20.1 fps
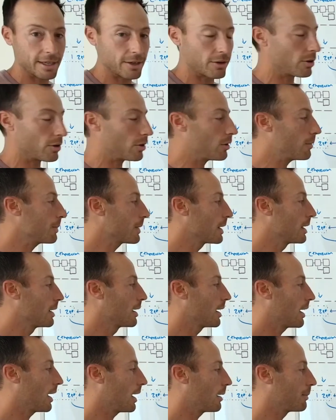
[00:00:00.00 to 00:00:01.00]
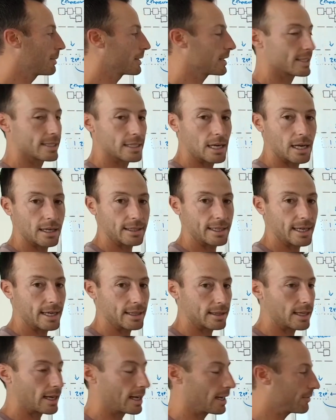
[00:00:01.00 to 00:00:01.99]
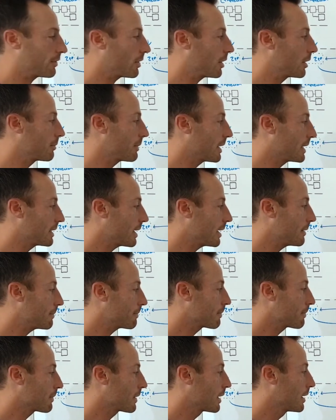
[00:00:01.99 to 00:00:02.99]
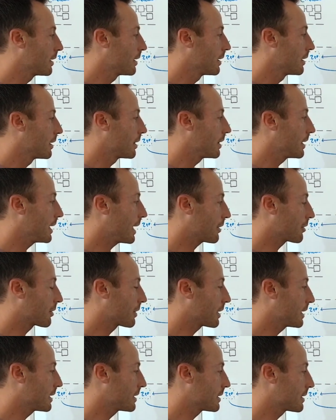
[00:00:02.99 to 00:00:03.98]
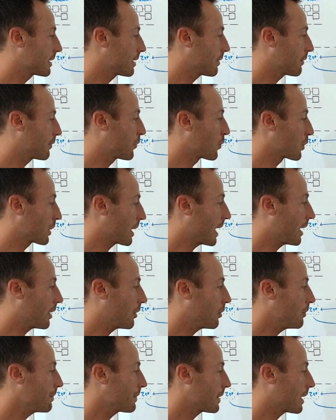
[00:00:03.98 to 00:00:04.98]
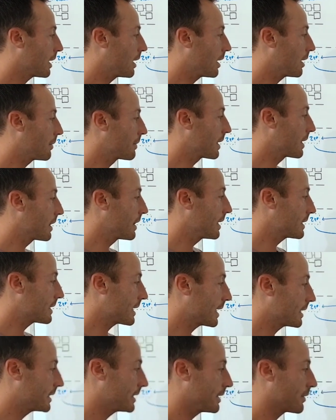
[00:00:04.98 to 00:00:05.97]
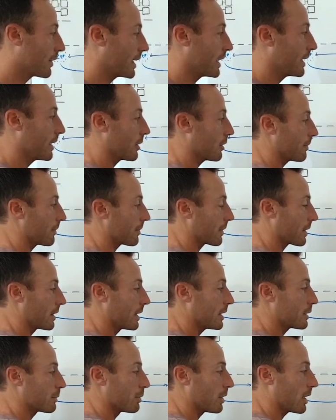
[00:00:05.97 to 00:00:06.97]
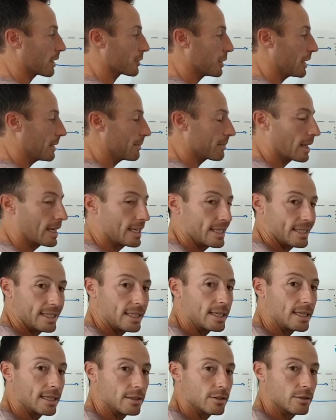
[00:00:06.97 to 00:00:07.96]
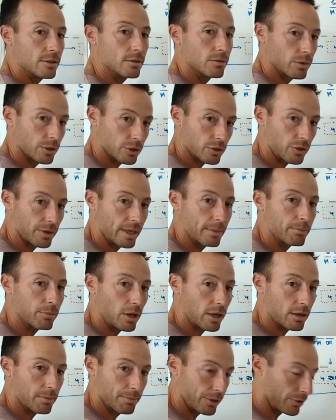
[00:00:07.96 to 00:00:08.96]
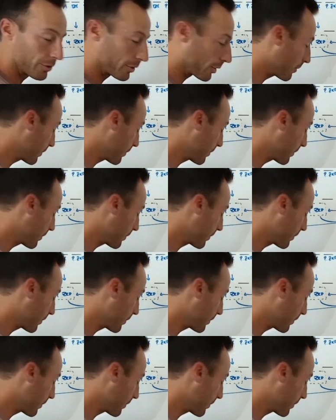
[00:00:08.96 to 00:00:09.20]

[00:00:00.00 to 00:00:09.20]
all. But it's not yet live on mainnet. The other thing is, for now, this entity right here, this blockchain, it needs what's called a block builder,